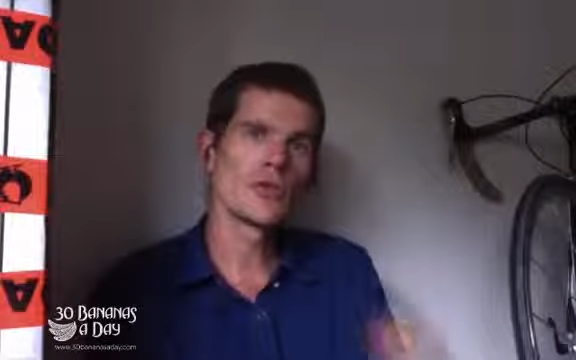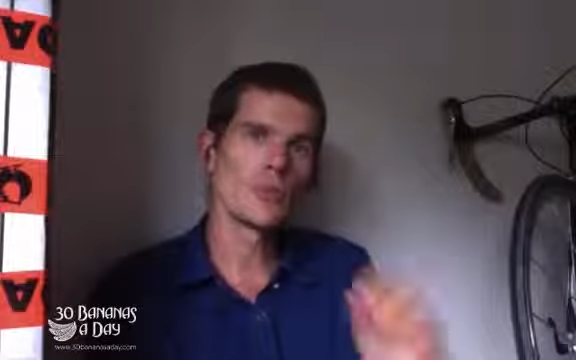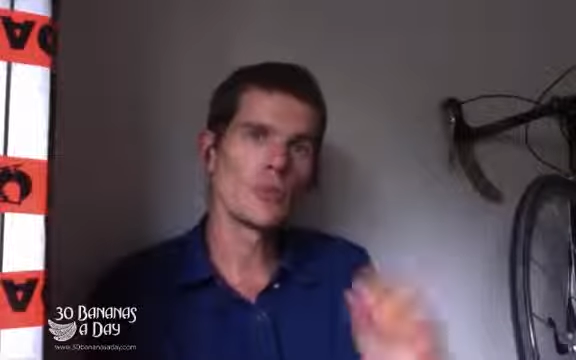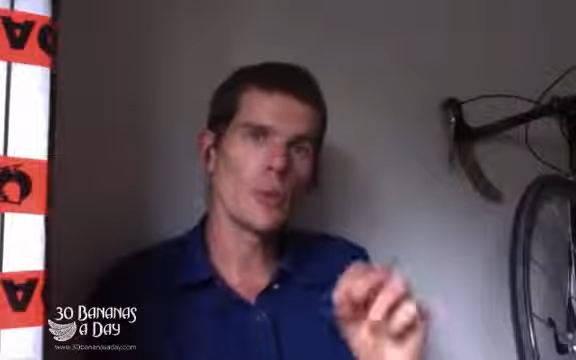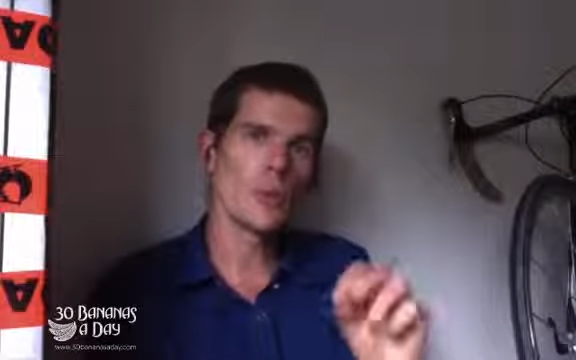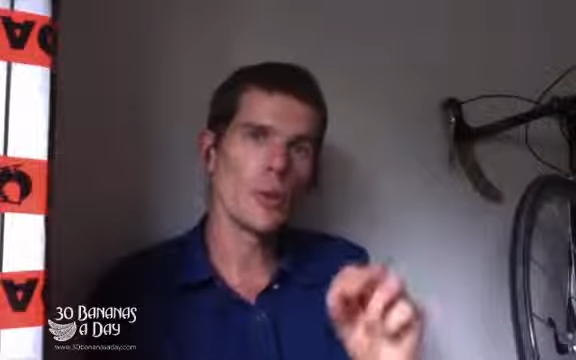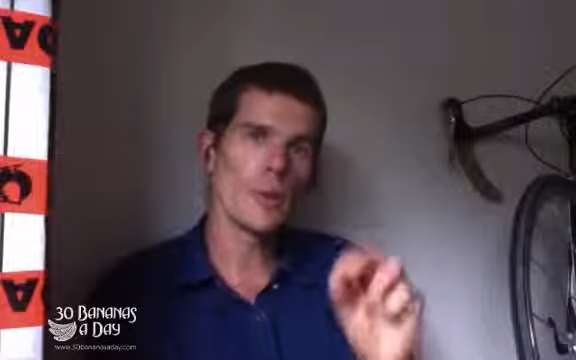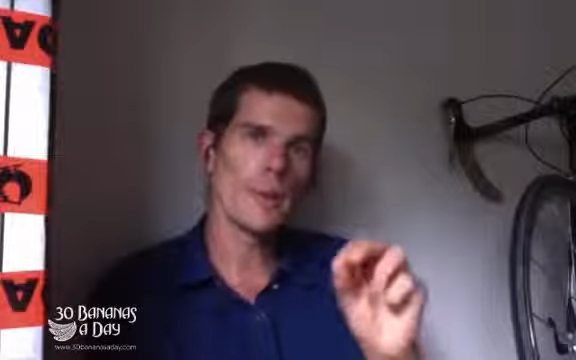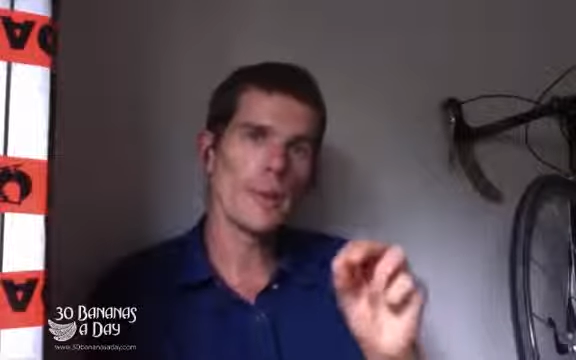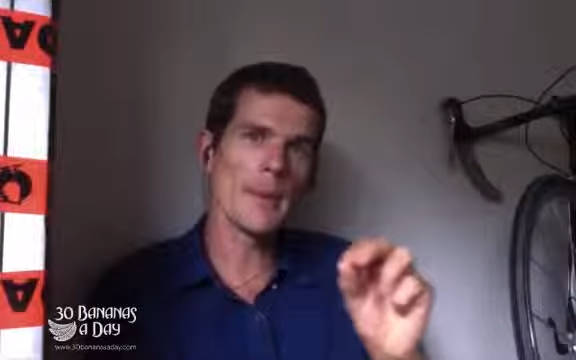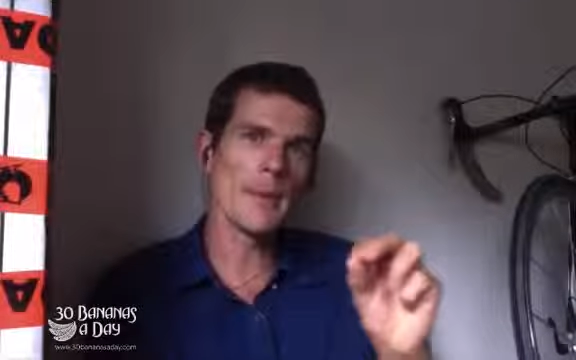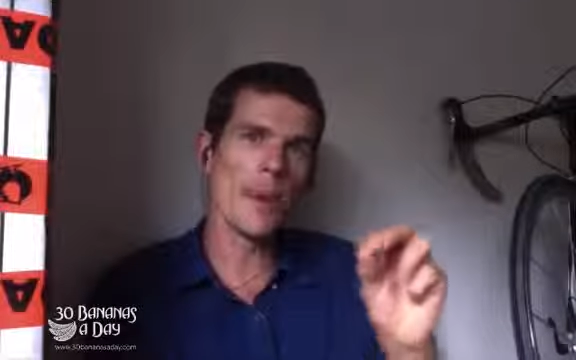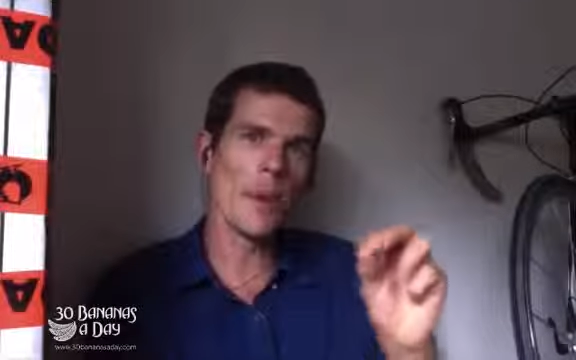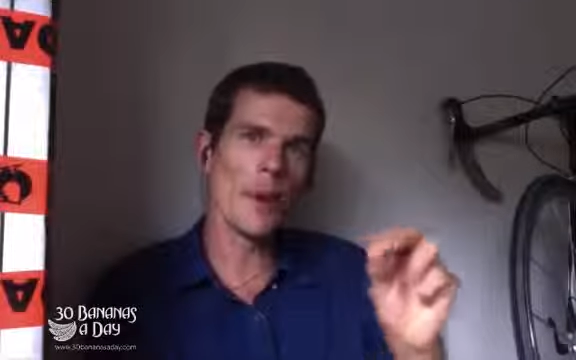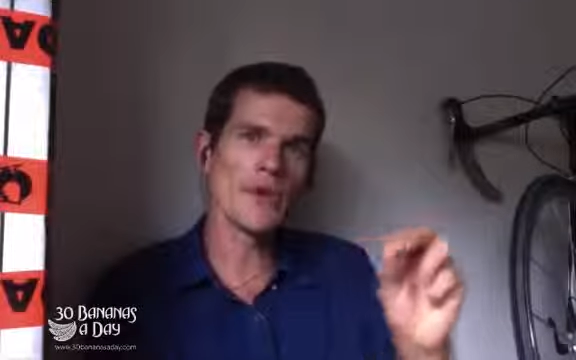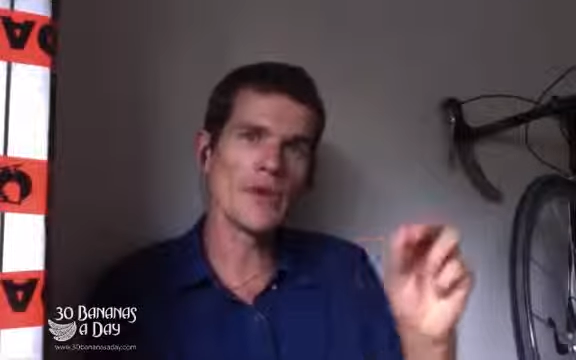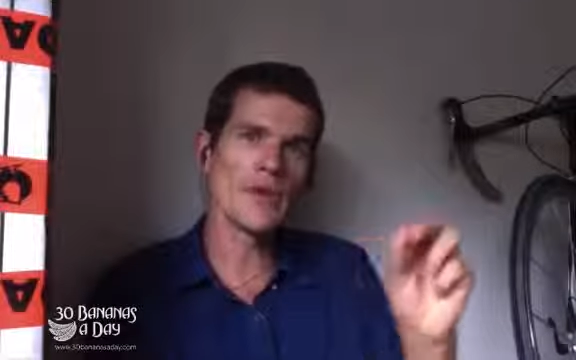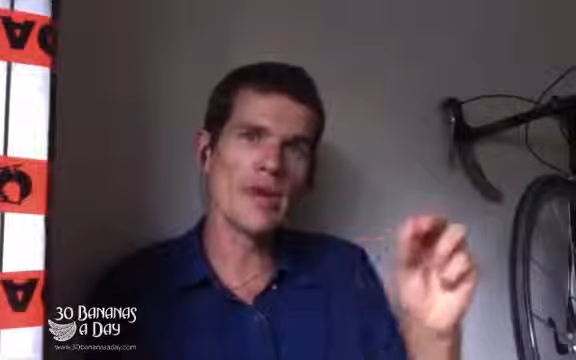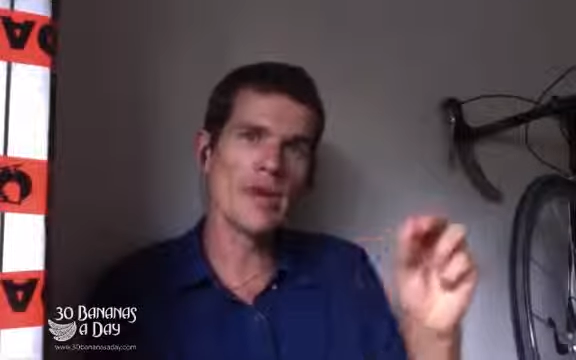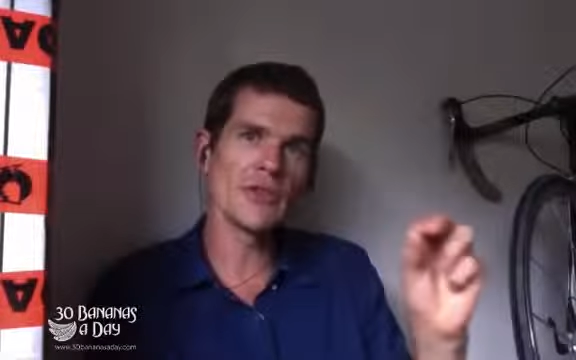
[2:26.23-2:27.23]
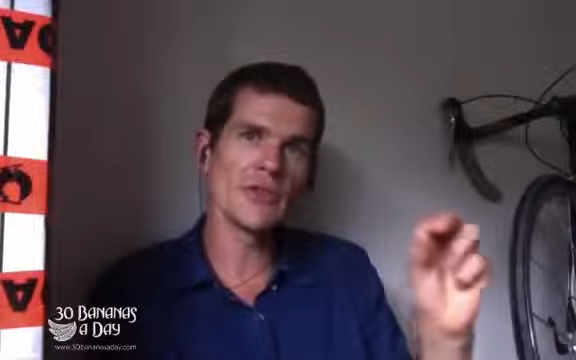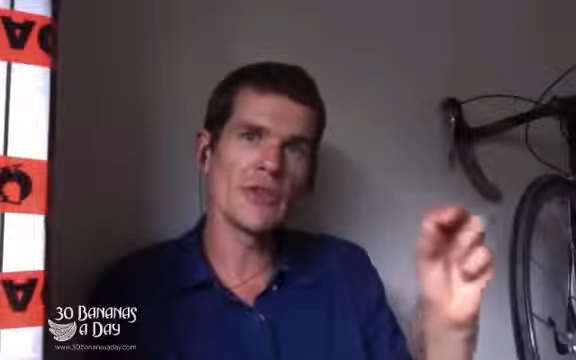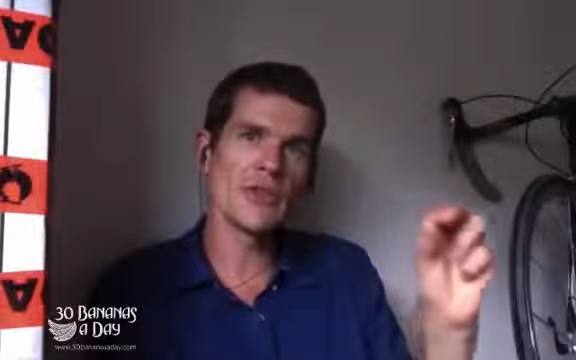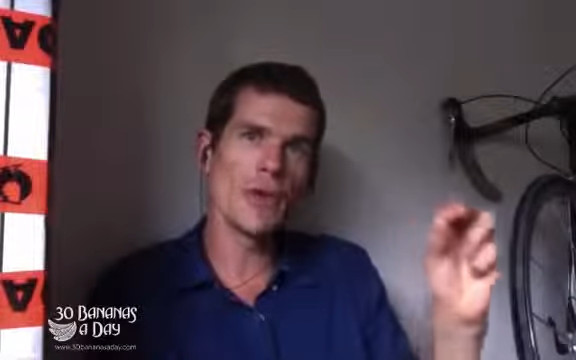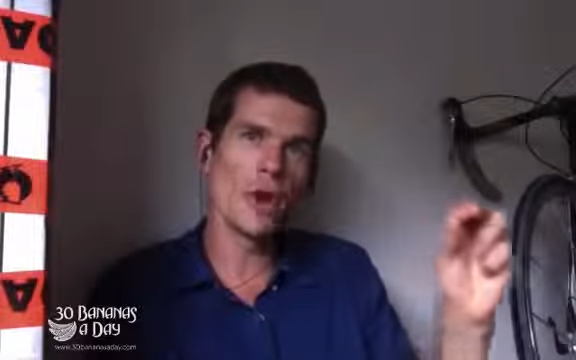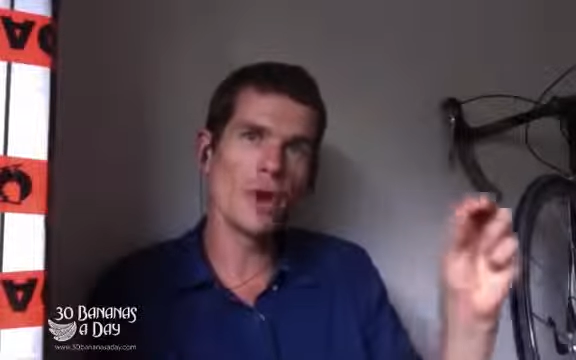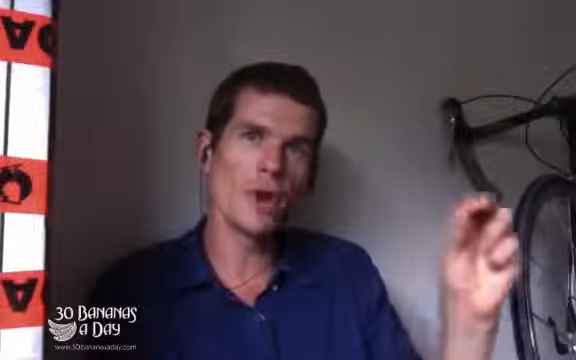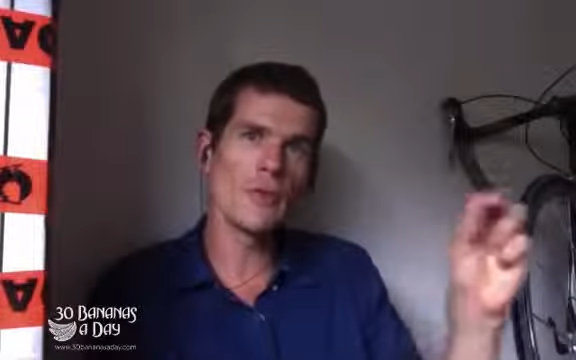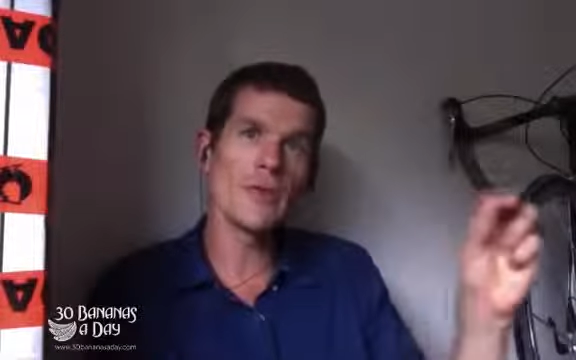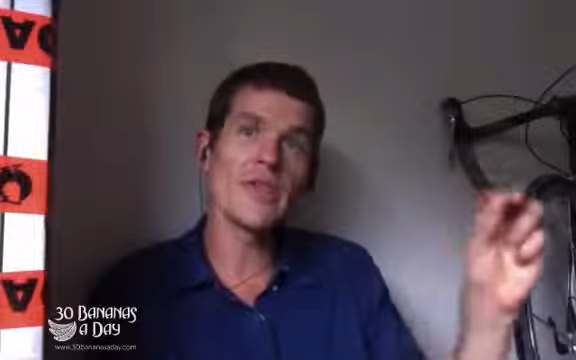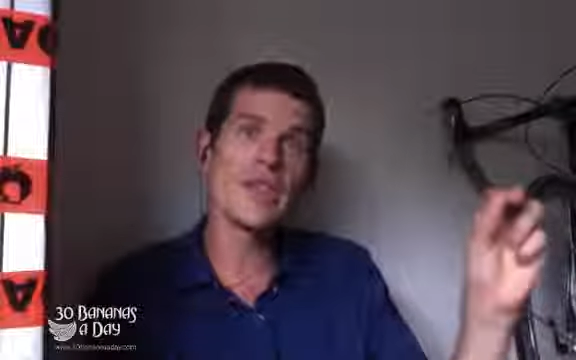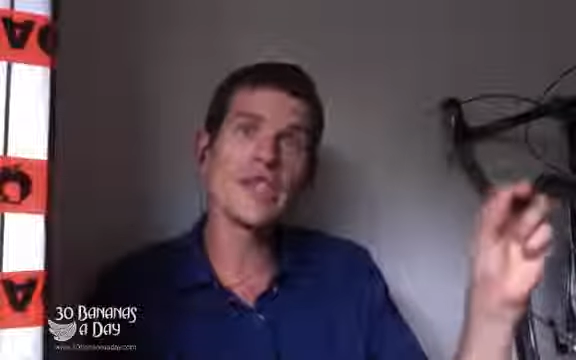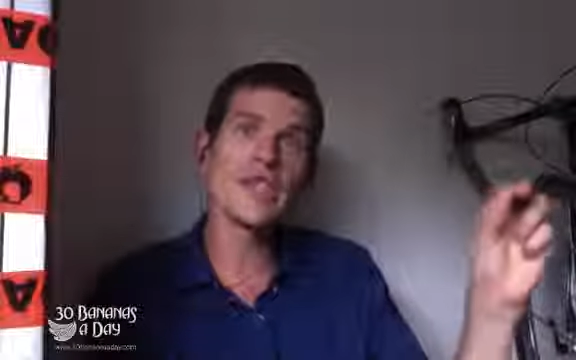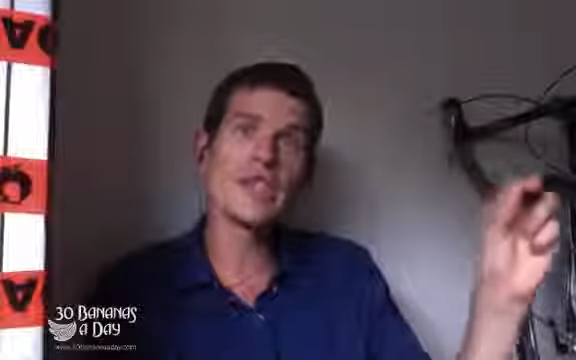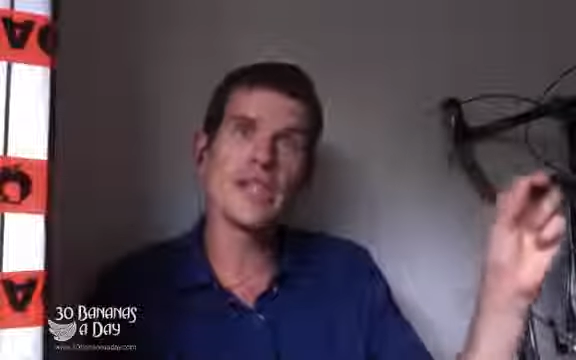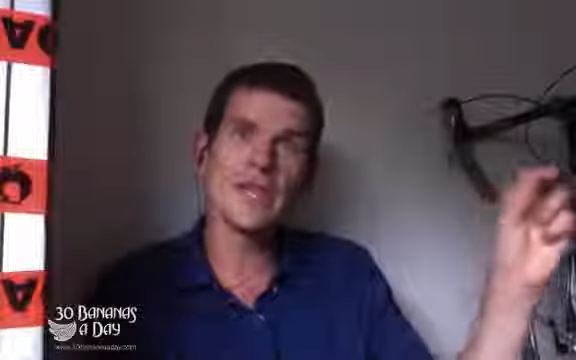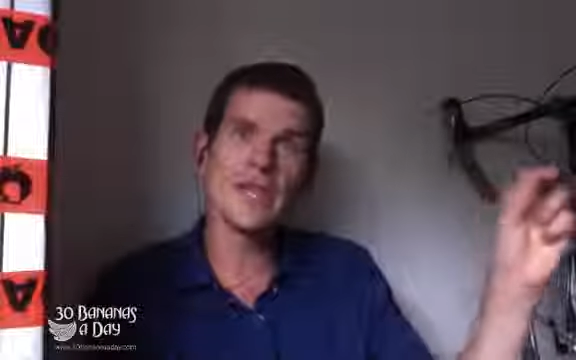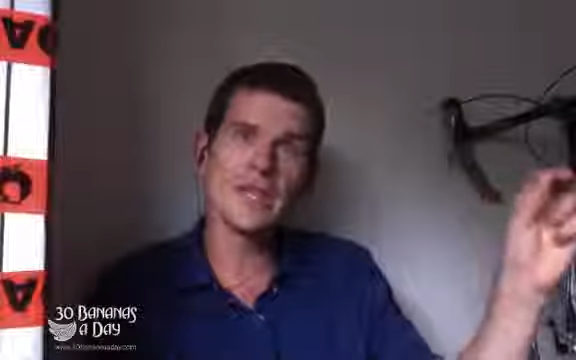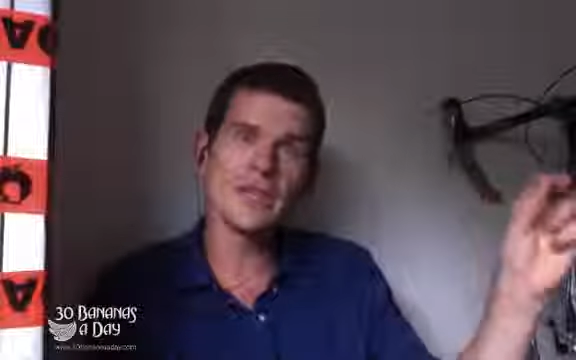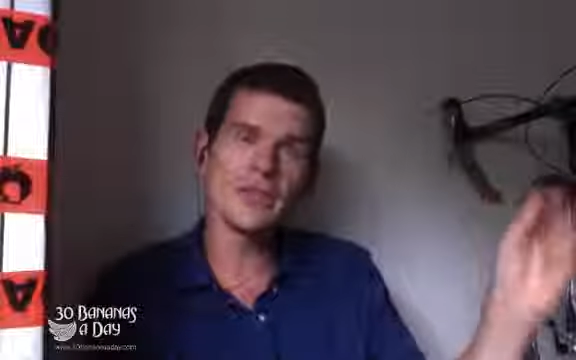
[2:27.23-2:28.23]
to build up your bone density over the
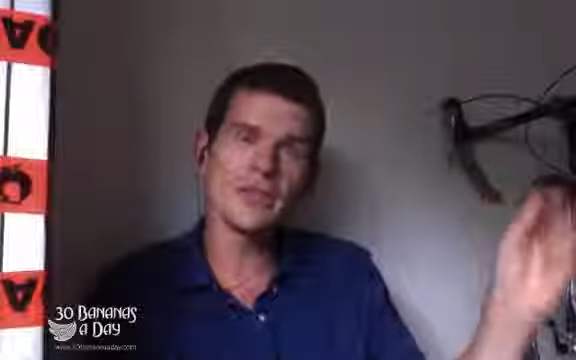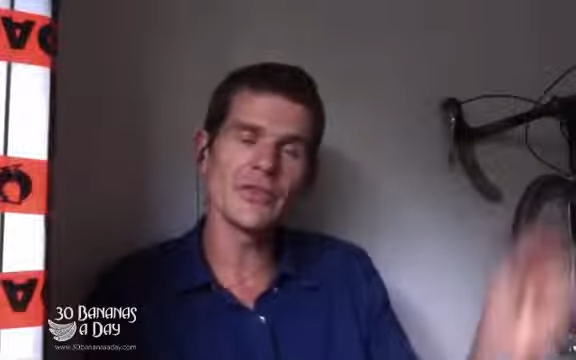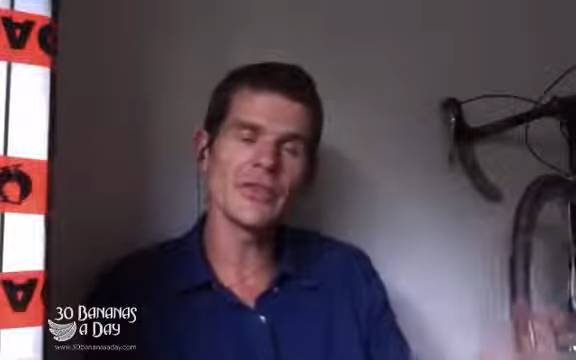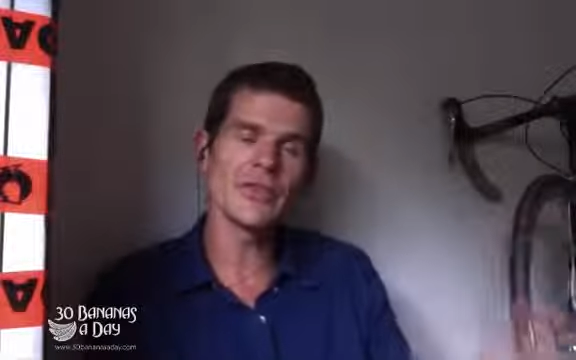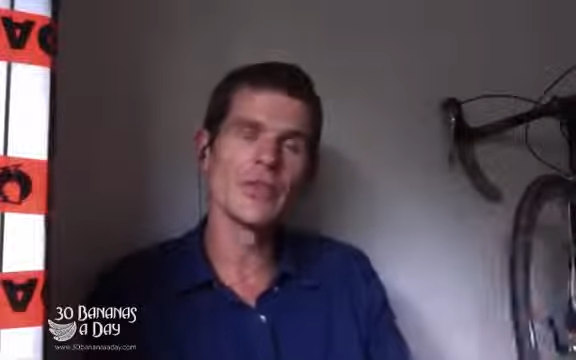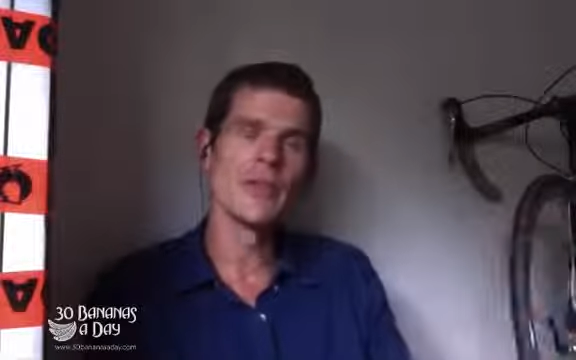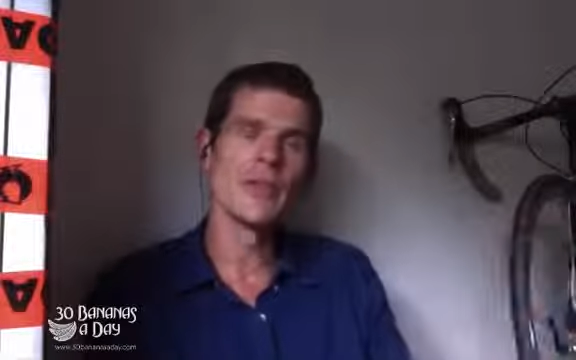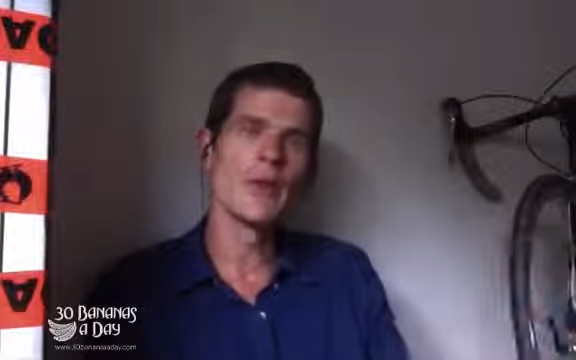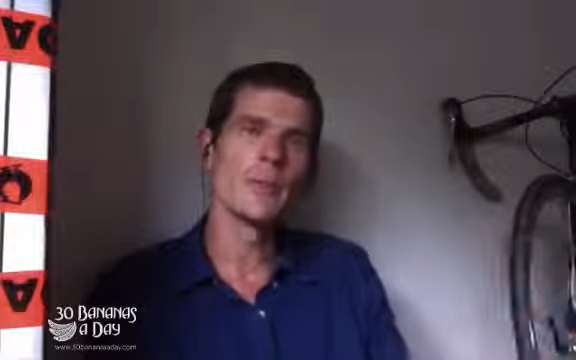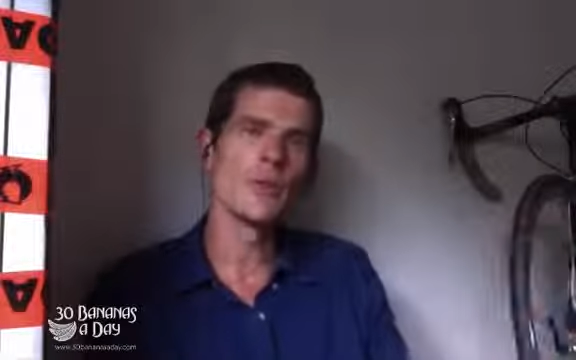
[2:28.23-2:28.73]
years,